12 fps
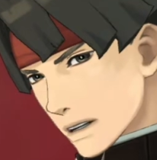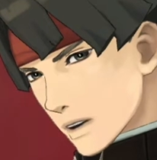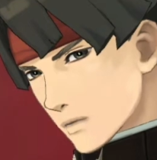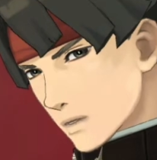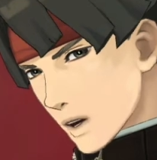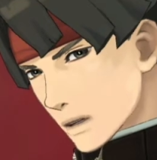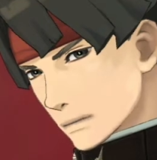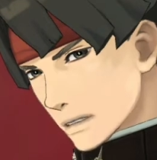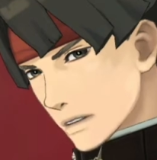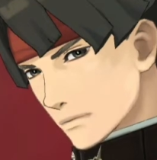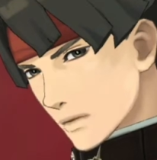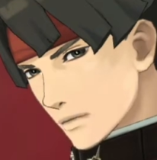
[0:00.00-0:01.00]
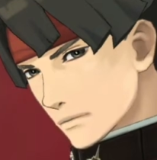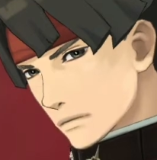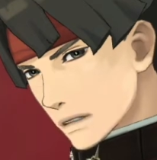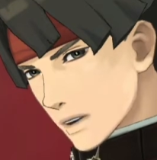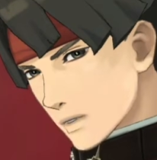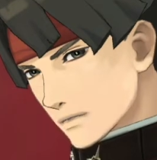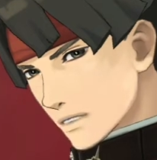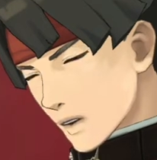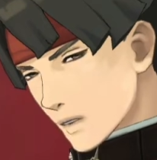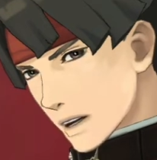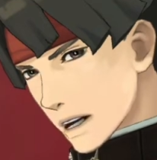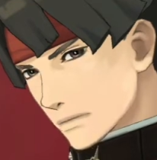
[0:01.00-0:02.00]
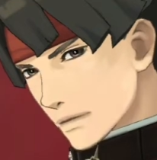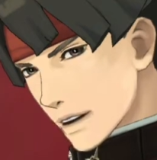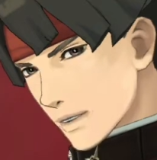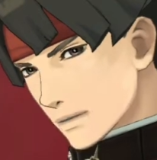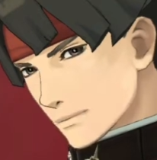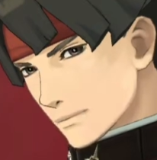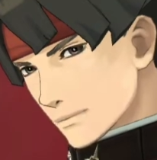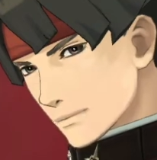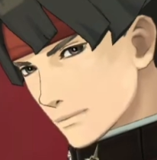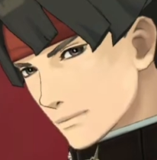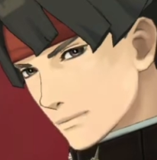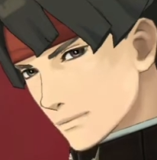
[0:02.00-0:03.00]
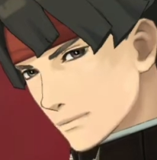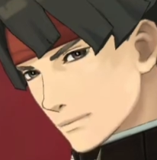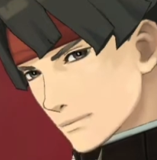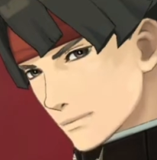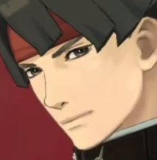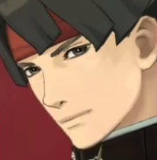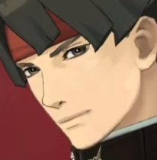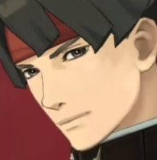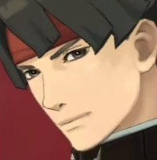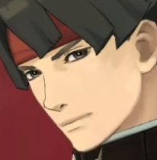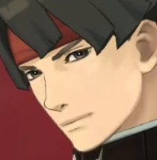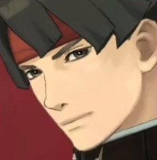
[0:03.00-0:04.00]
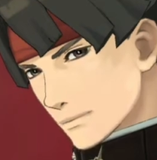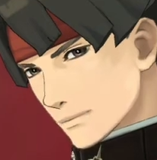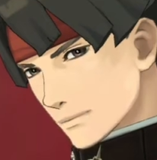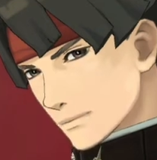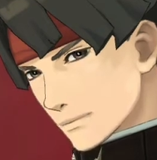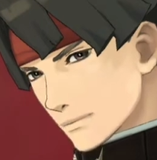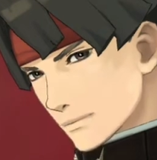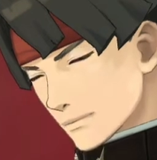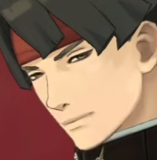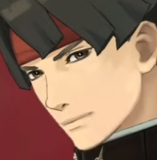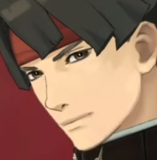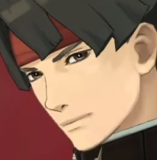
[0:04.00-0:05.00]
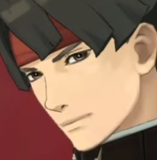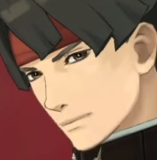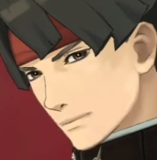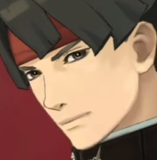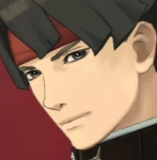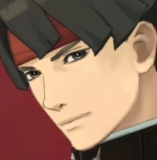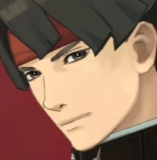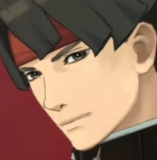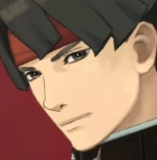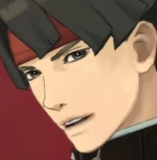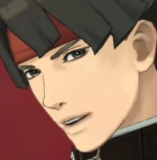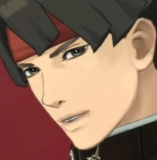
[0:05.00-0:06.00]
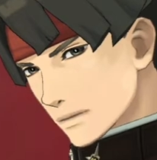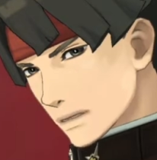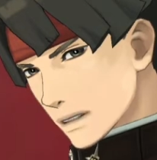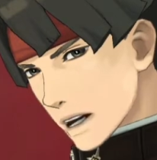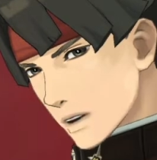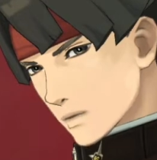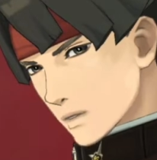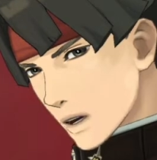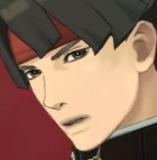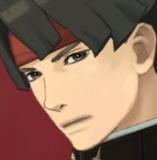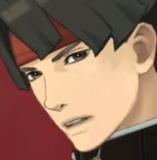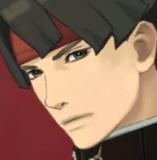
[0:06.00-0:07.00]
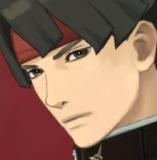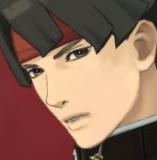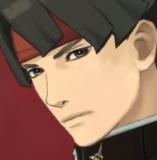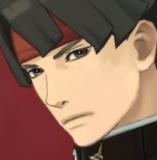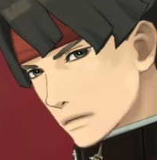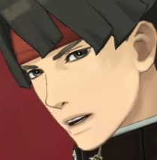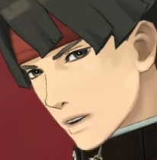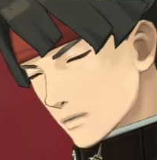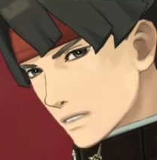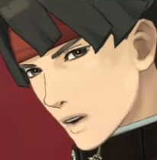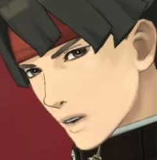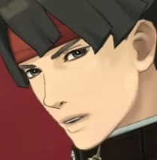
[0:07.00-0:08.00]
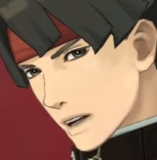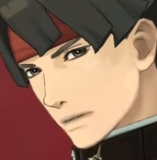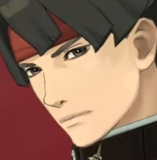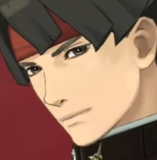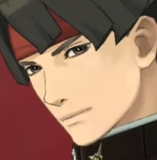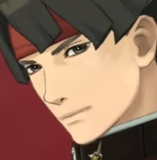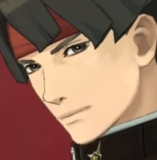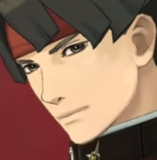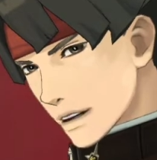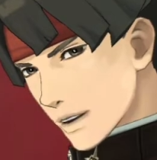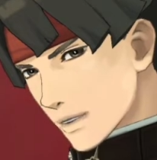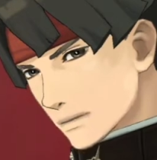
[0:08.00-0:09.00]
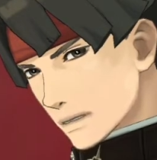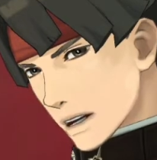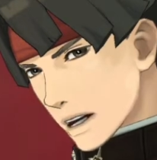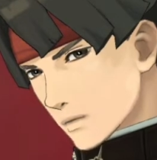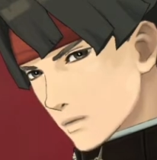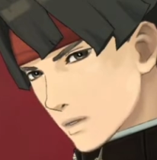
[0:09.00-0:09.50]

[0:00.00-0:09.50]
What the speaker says: You can examine and present evidence while a witness is giving giving testimony by pressing R. Go through each witness statement and the details about each piece of